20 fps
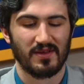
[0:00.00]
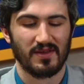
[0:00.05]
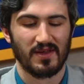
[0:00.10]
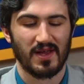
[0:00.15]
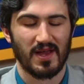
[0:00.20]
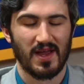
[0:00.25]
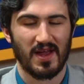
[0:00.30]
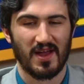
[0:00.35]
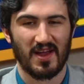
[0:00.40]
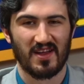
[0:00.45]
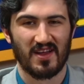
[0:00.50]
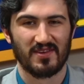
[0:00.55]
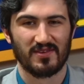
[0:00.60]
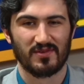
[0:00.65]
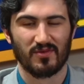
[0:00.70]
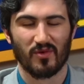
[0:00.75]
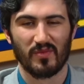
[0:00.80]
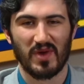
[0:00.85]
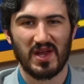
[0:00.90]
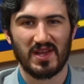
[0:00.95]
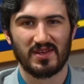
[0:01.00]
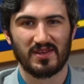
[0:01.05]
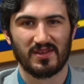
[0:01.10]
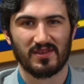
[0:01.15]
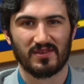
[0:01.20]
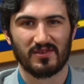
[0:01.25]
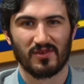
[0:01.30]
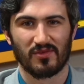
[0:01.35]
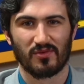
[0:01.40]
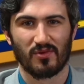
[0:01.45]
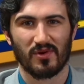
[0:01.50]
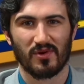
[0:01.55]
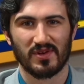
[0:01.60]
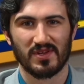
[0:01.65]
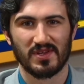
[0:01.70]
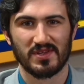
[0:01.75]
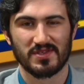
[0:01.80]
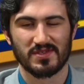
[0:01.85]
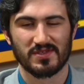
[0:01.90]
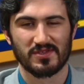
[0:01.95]
And the Romanian
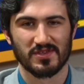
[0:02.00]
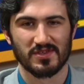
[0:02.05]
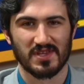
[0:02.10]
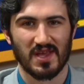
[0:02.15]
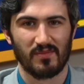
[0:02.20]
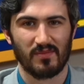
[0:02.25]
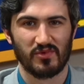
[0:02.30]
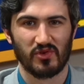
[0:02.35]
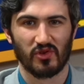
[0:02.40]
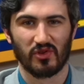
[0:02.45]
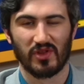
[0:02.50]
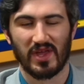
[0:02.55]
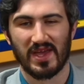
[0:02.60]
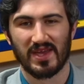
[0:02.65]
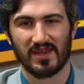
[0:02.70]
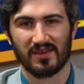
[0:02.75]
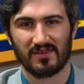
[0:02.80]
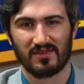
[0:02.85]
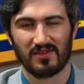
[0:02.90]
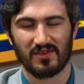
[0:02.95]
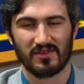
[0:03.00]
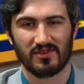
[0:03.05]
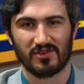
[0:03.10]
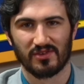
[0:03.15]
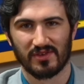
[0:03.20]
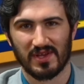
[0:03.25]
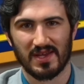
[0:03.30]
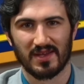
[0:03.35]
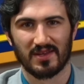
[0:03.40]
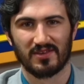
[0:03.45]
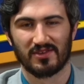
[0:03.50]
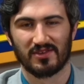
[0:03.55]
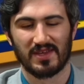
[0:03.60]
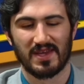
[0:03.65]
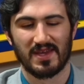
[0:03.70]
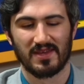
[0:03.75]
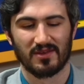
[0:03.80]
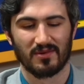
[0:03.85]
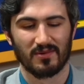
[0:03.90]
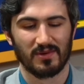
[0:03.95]
authorities just kept delaying and delaying and
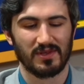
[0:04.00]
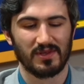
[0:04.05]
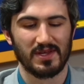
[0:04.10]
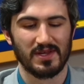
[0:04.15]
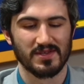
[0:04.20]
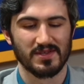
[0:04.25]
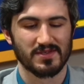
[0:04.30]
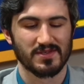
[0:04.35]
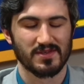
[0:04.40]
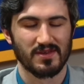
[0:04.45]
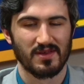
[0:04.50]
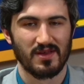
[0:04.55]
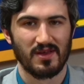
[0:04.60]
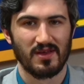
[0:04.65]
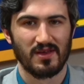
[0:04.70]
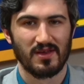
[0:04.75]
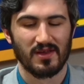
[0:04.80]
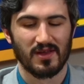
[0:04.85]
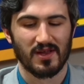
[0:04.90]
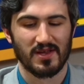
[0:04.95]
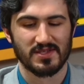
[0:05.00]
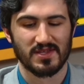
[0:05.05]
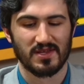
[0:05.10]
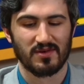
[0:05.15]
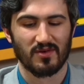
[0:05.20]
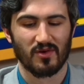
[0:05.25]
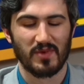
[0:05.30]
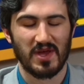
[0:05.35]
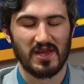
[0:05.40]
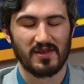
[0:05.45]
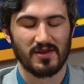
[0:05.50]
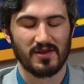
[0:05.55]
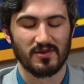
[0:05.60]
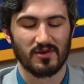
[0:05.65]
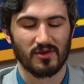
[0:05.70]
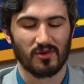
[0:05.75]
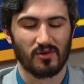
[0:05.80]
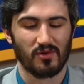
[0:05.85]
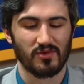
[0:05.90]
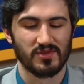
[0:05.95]
delaying their release. Because in Romania, you
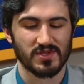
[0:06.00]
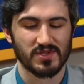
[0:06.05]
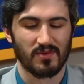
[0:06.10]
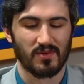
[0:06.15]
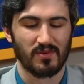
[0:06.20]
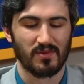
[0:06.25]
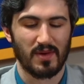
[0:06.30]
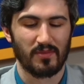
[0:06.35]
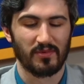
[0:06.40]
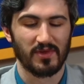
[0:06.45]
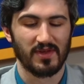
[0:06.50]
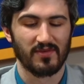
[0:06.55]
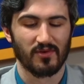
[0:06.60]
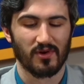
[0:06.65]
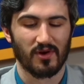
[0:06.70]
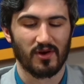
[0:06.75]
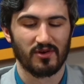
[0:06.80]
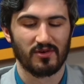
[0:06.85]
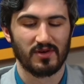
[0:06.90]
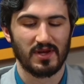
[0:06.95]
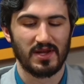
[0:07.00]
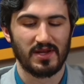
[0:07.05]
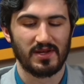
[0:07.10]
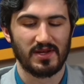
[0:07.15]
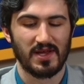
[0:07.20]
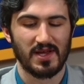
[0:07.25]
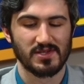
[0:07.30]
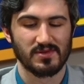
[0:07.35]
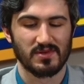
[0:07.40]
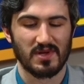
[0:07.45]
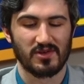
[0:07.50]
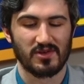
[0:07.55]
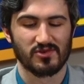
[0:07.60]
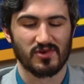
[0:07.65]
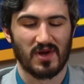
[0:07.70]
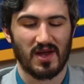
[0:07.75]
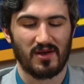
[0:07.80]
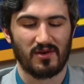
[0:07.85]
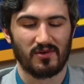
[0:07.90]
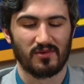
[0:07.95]
could hold someone, I believe, for 180 days without
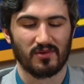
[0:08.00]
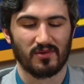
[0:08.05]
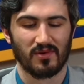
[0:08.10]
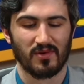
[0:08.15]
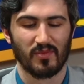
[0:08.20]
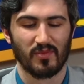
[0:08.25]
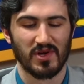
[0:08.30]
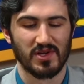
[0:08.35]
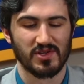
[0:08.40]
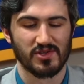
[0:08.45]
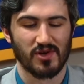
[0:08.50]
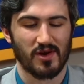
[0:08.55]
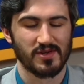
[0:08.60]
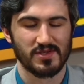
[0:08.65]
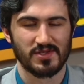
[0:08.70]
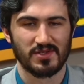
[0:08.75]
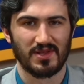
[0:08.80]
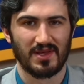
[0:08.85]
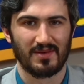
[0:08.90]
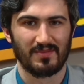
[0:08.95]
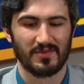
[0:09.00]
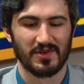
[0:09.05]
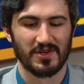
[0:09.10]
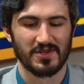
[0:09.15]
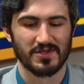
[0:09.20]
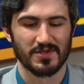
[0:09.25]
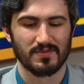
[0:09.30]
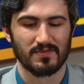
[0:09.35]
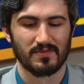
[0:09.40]
trial or bring charges to them, which